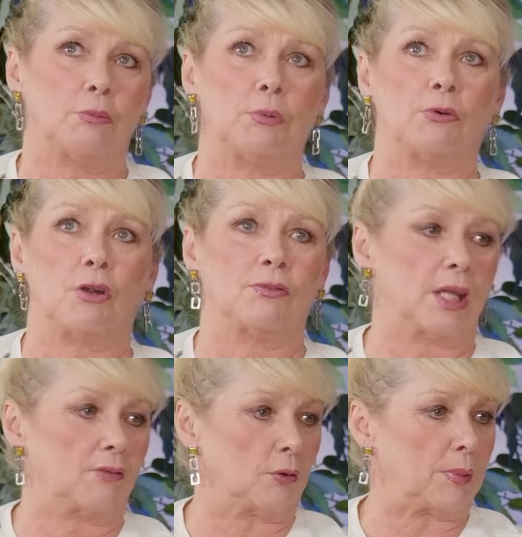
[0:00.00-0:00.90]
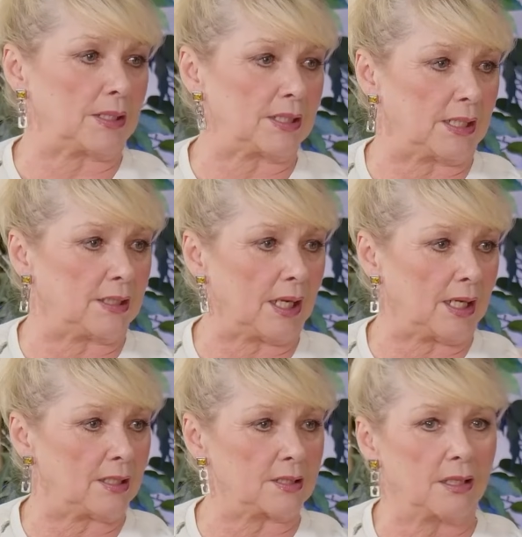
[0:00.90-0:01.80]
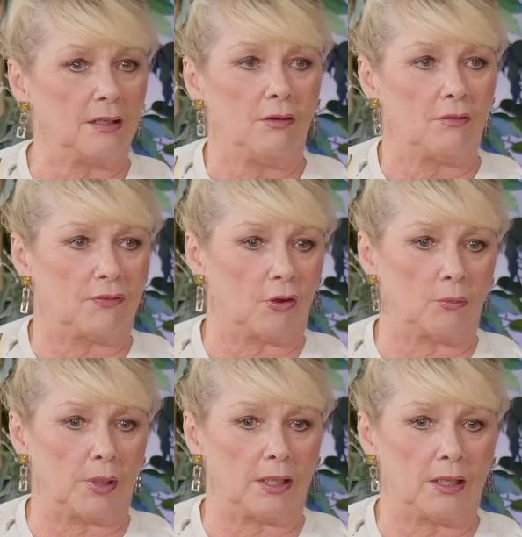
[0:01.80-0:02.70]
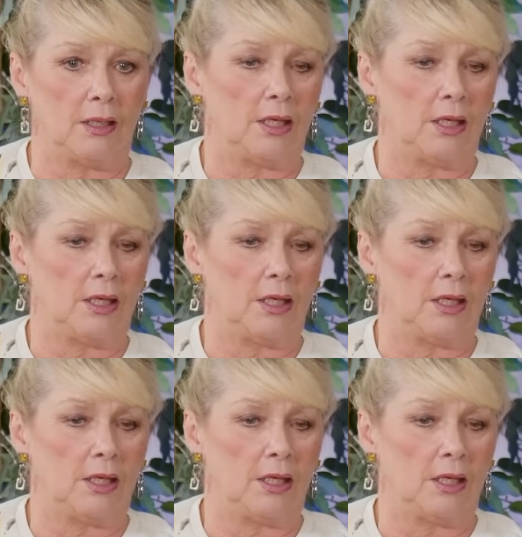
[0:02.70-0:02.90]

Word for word: We were over there for about 10 days filming,